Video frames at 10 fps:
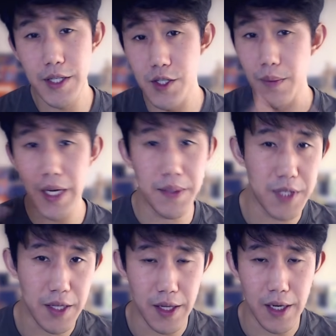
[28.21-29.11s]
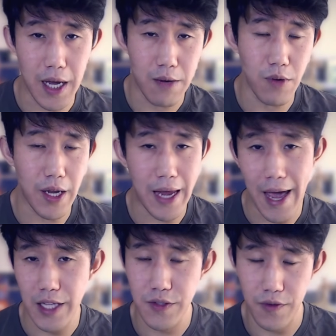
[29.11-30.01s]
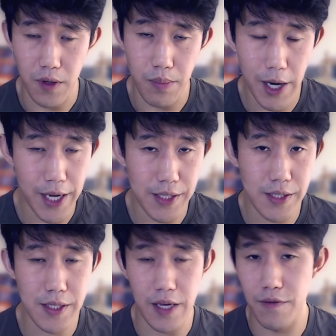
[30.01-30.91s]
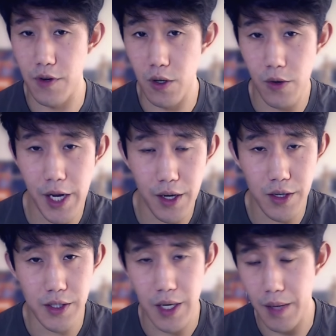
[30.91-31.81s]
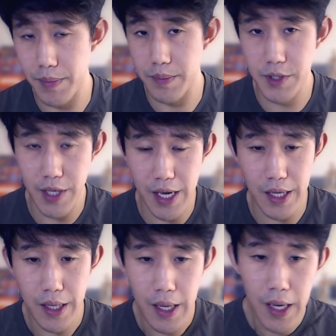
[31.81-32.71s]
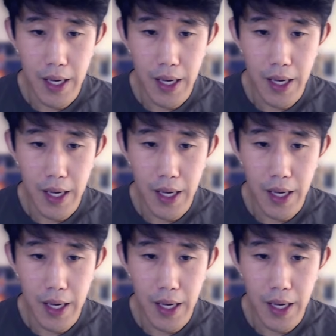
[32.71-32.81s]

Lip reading: And so my name's Nathan. I run ads for brands and for creators and help them scale.